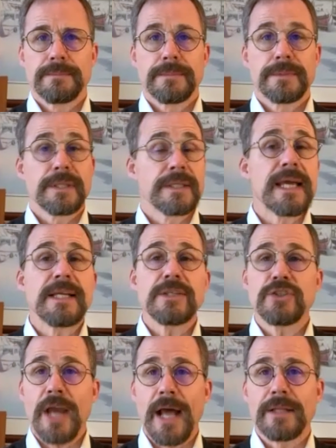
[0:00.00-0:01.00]
Today's
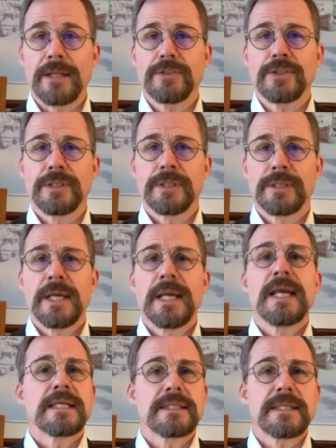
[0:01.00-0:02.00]
challenge
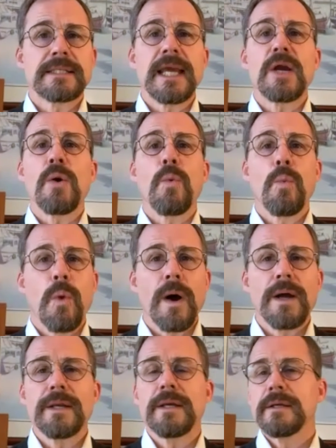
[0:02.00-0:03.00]
is to take
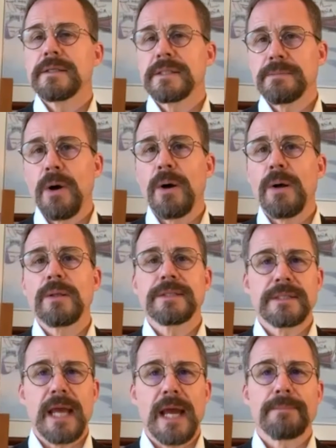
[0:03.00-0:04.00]
one small
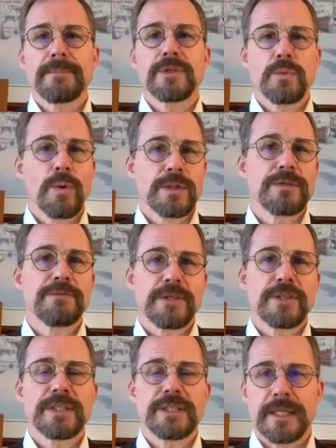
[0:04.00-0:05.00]
step towards
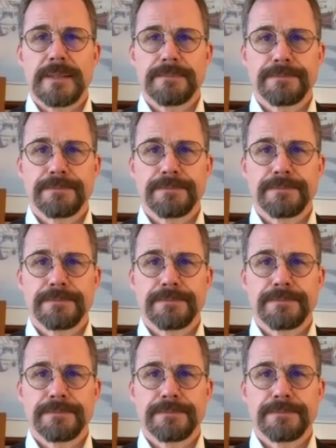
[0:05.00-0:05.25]
efficiency.